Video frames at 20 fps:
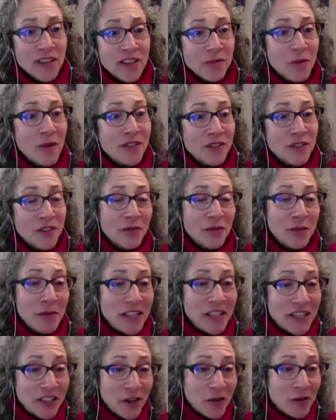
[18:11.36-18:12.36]
Well, it's good for me to
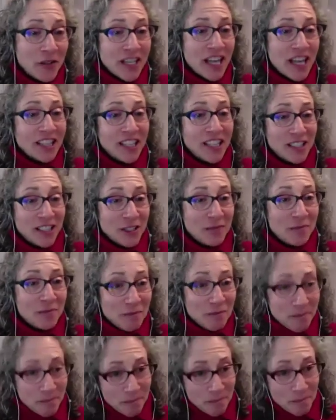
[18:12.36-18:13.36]
know because I like to
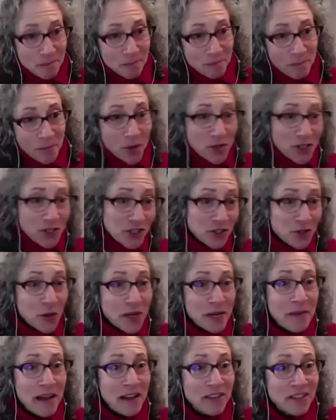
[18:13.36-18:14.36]
push
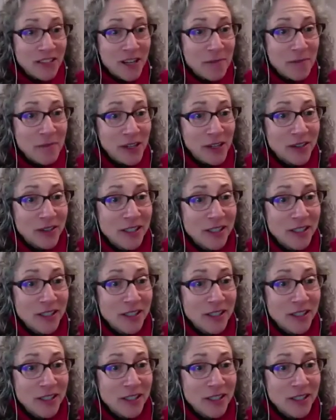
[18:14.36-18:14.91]
20-pound dumbbells.